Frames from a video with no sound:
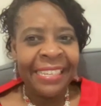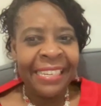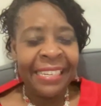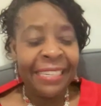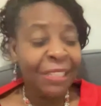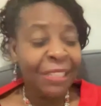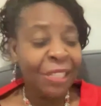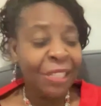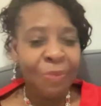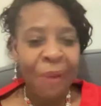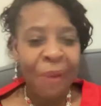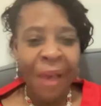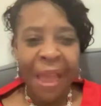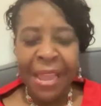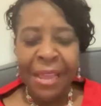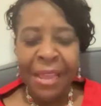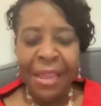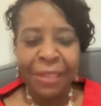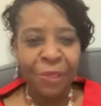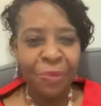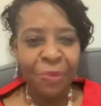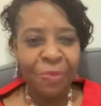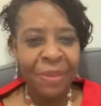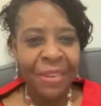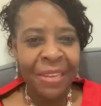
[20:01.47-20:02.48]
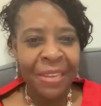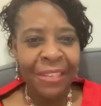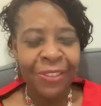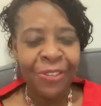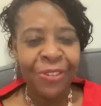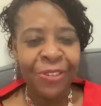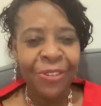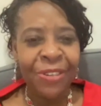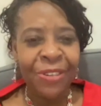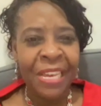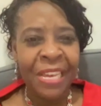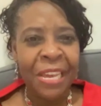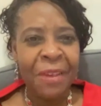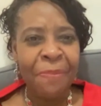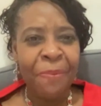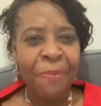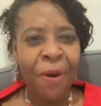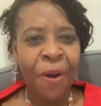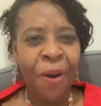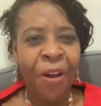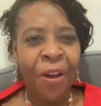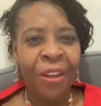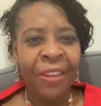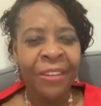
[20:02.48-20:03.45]
it inspires me to
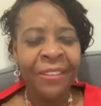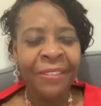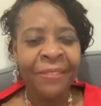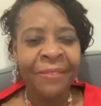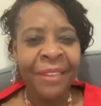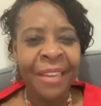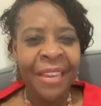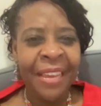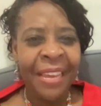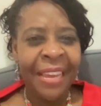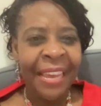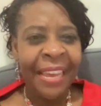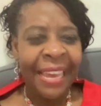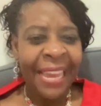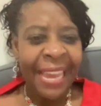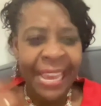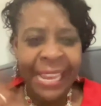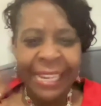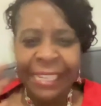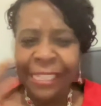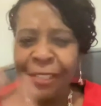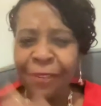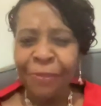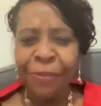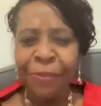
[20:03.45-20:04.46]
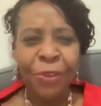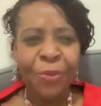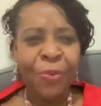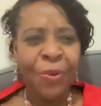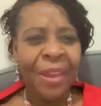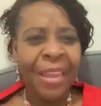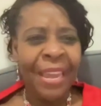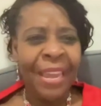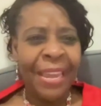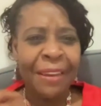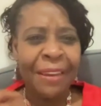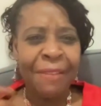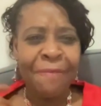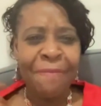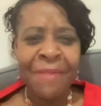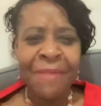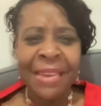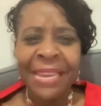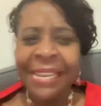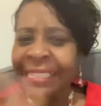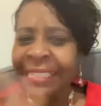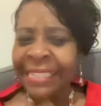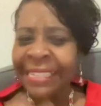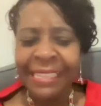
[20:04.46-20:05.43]
keep on interviewing and
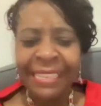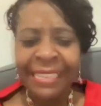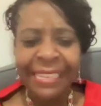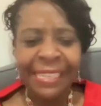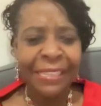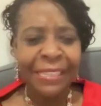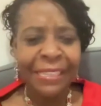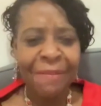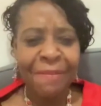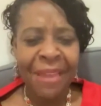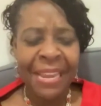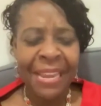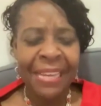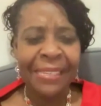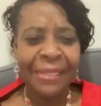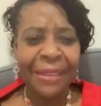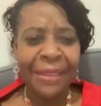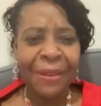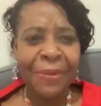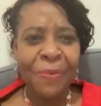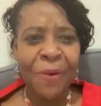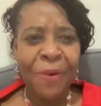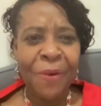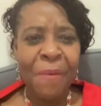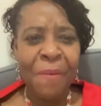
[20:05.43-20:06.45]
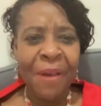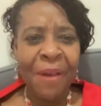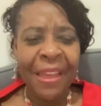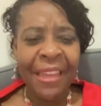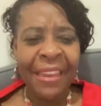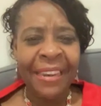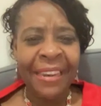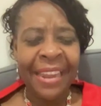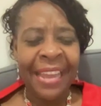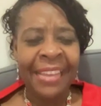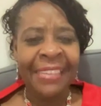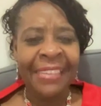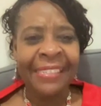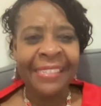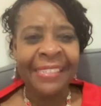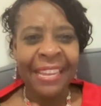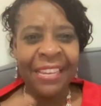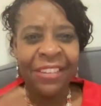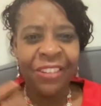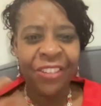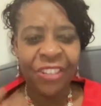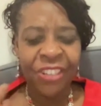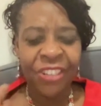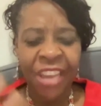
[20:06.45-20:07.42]
meeting these amazing women as
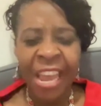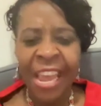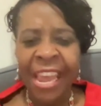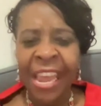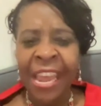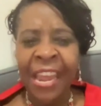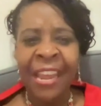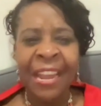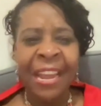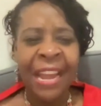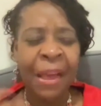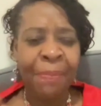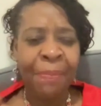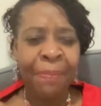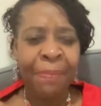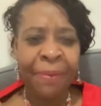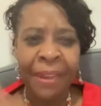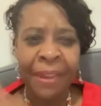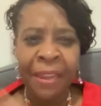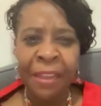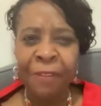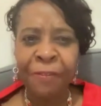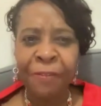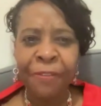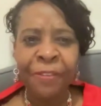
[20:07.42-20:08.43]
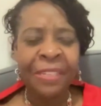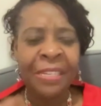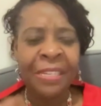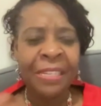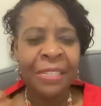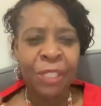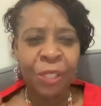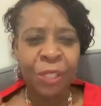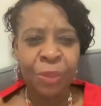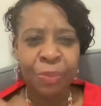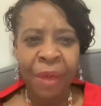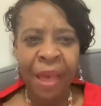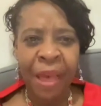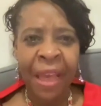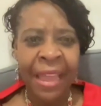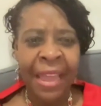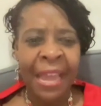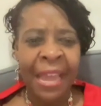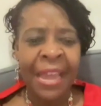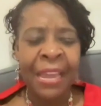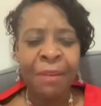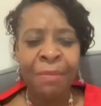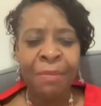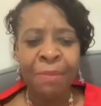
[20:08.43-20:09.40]
they share, uplift,
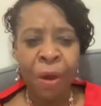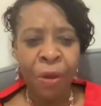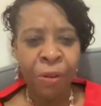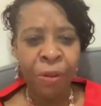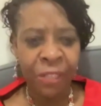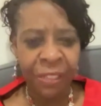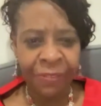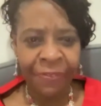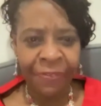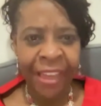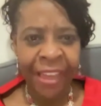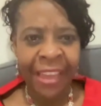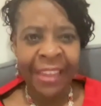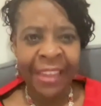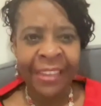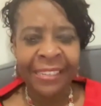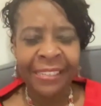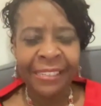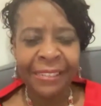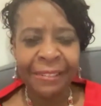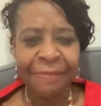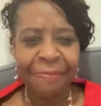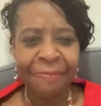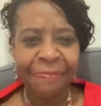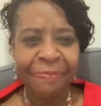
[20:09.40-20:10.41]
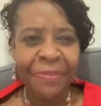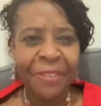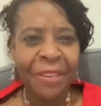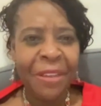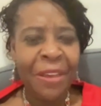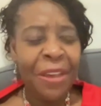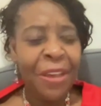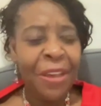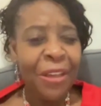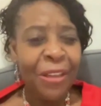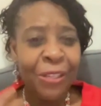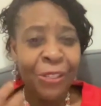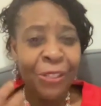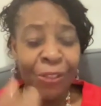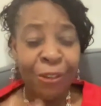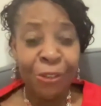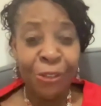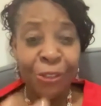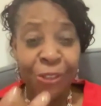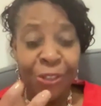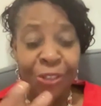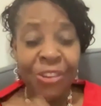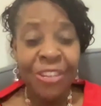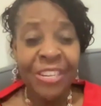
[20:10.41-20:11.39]
inspire, and motivate.
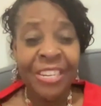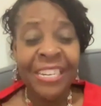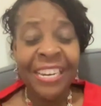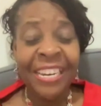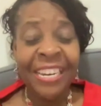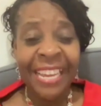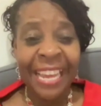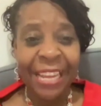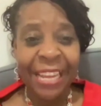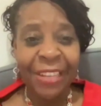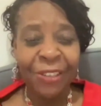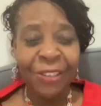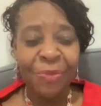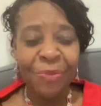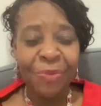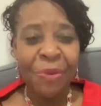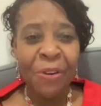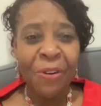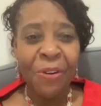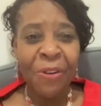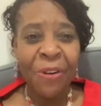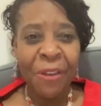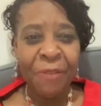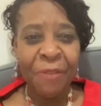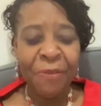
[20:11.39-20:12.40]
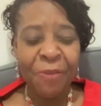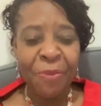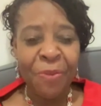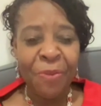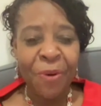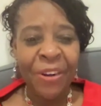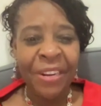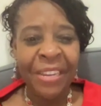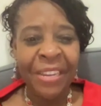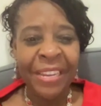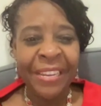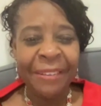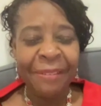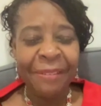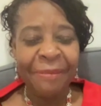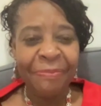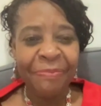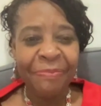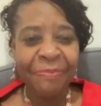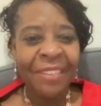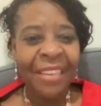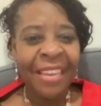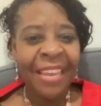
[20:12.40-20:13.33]
So tune in again tomorrow, everybody.